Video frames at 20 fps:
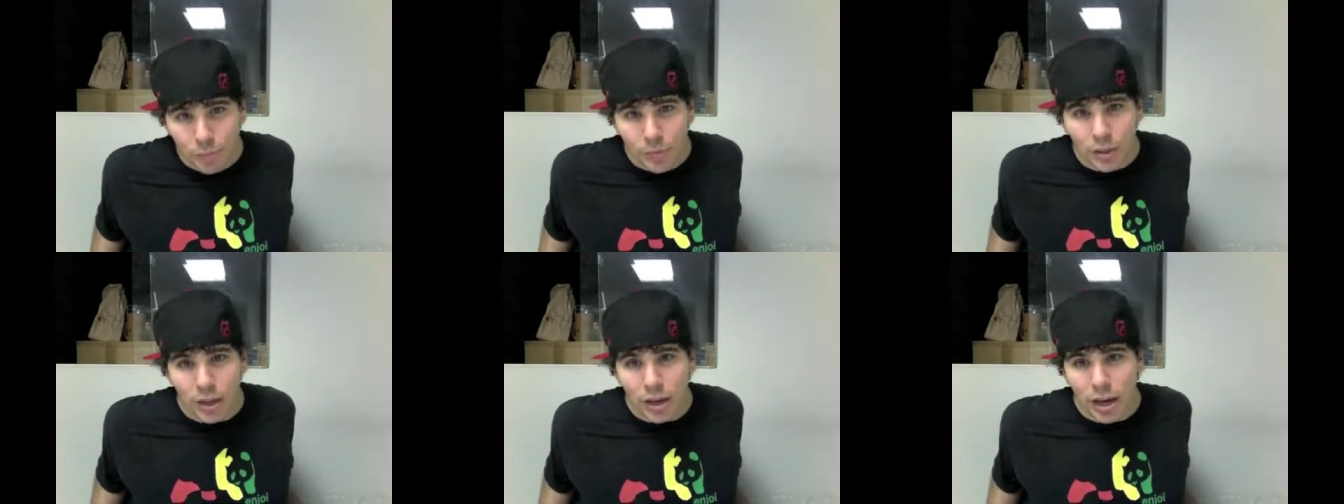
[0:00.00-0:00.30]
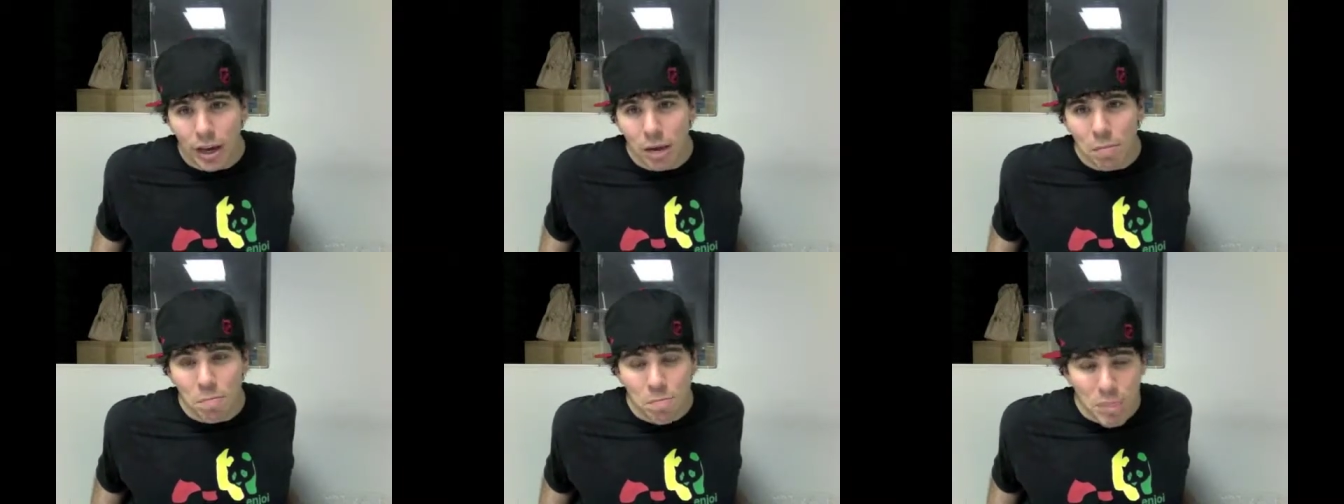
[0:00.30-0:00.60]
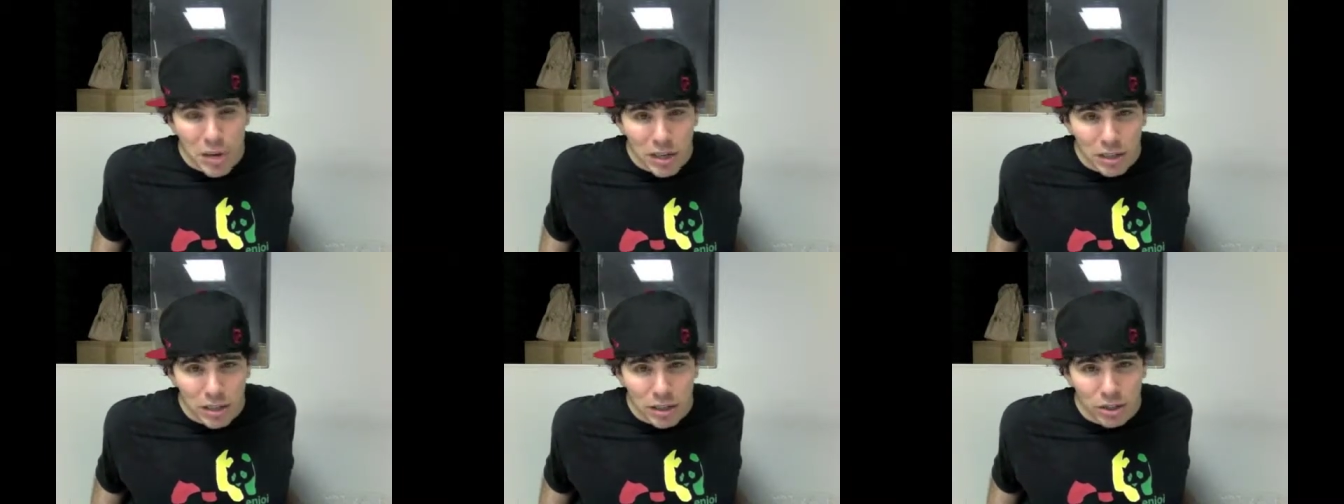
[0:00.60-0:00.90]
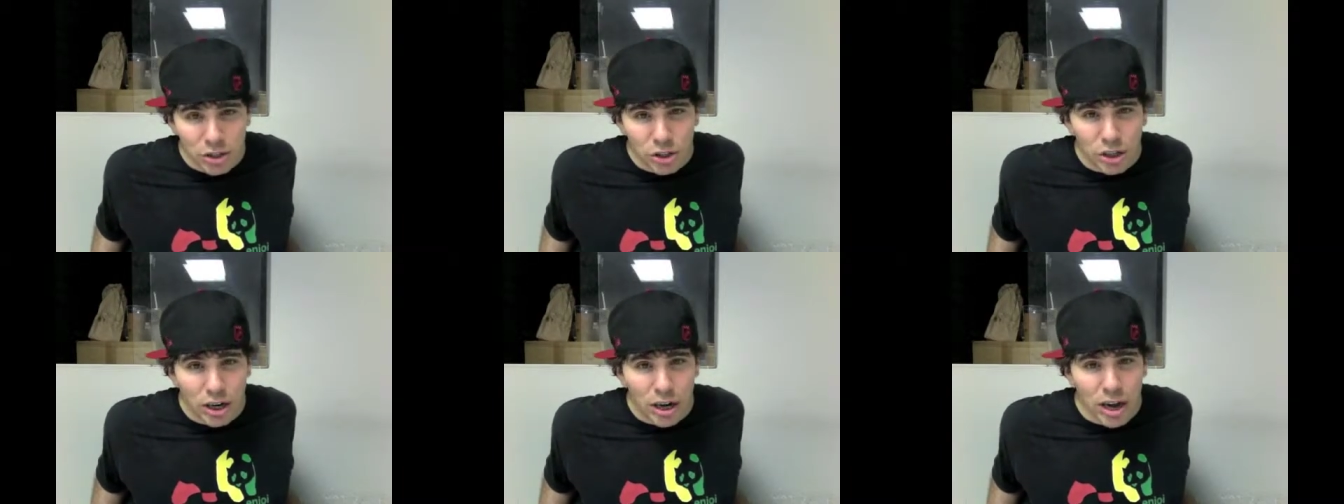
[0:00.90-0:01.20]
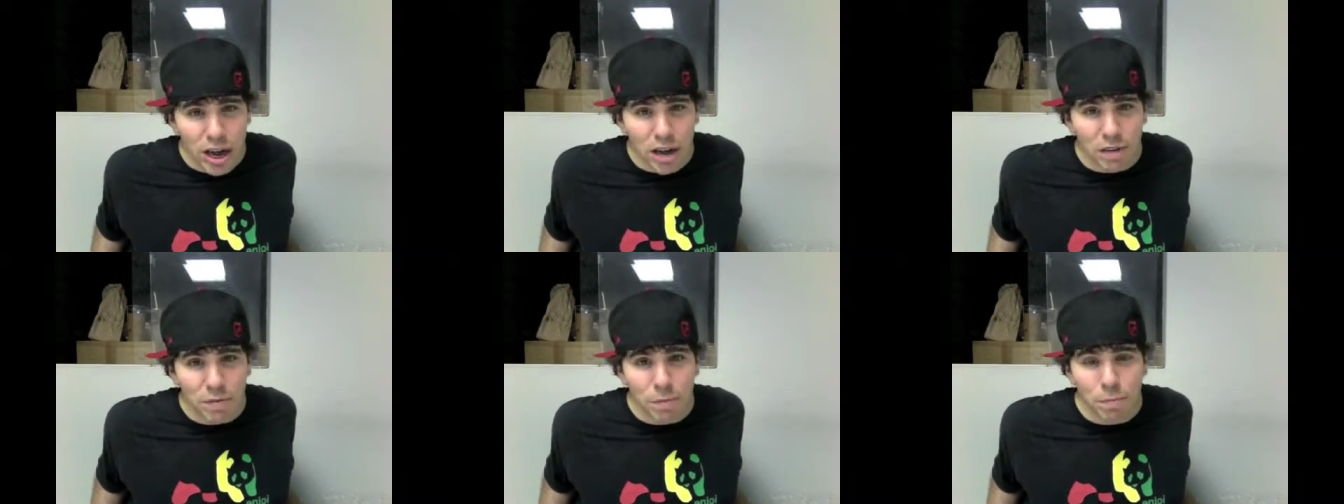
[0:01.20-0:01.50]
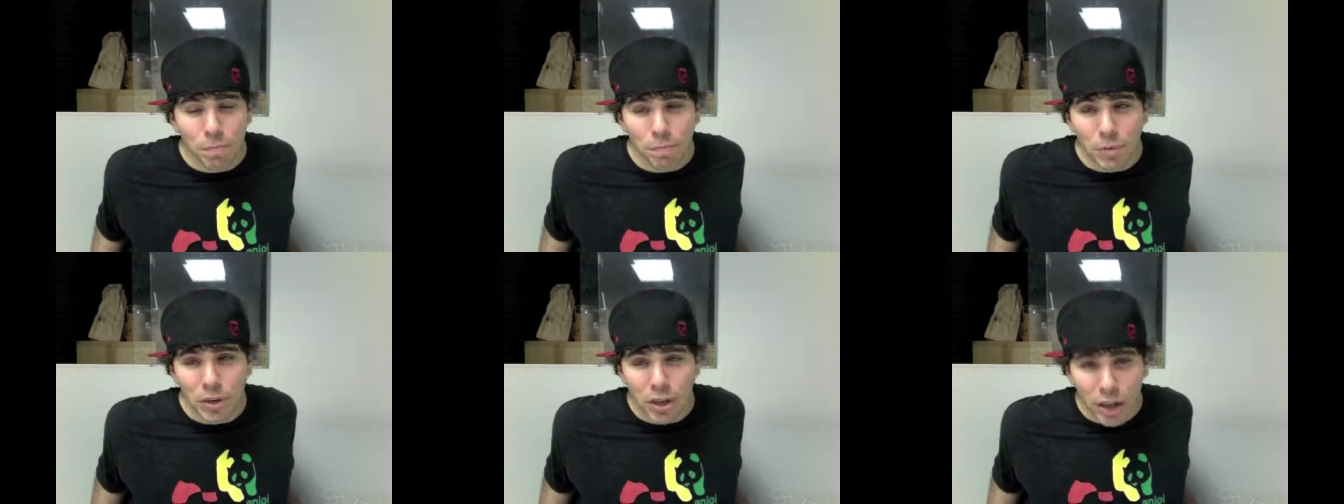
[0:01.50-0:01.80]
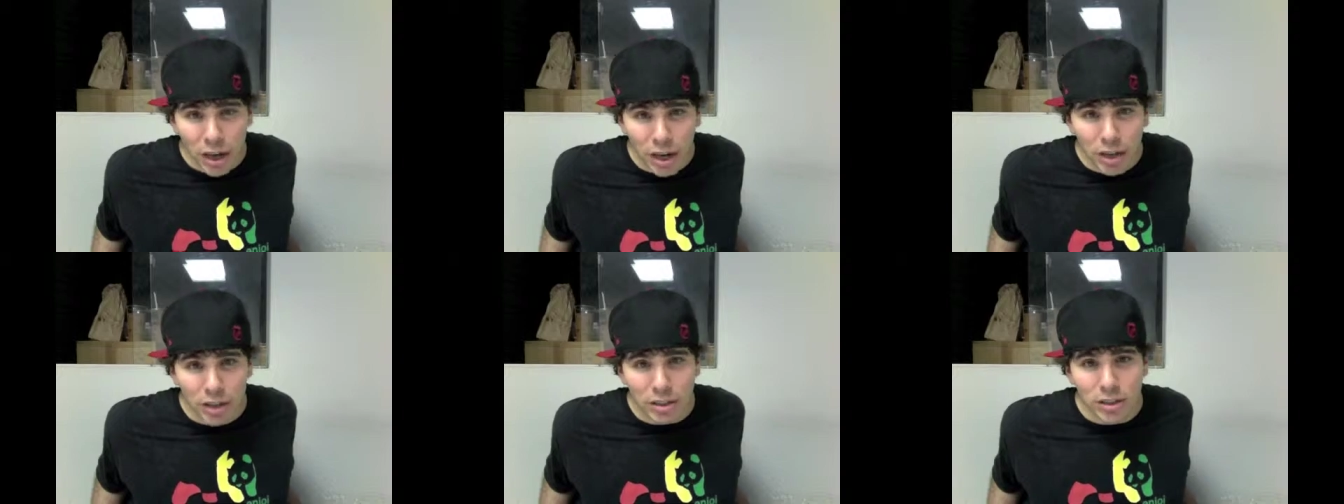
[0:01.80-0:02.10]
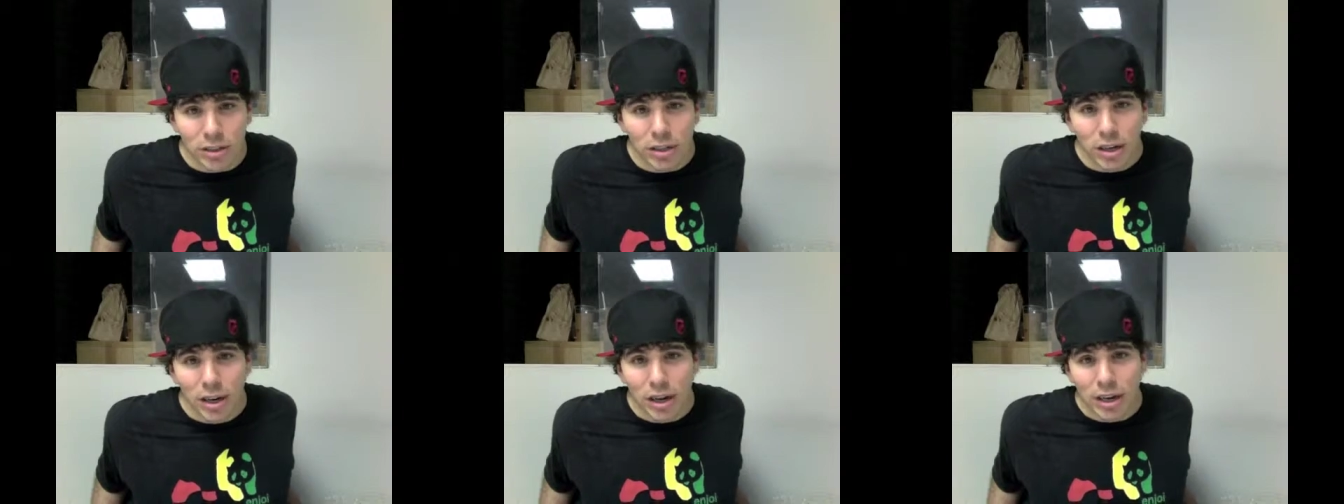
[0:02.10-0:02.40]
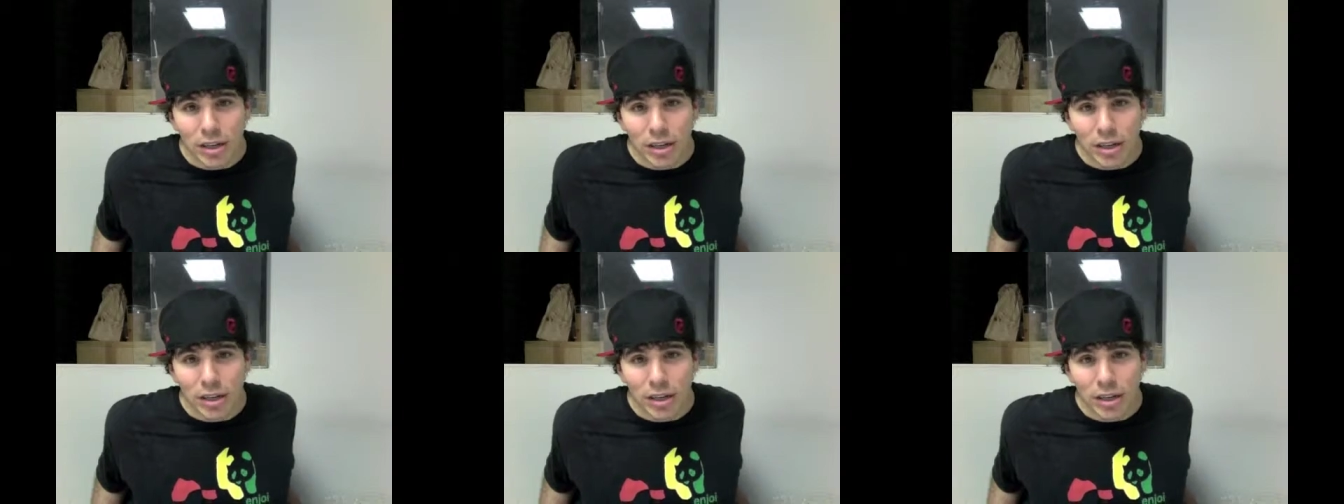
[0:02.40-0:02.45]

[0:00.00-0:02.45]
Okay? In business, you got to have guts.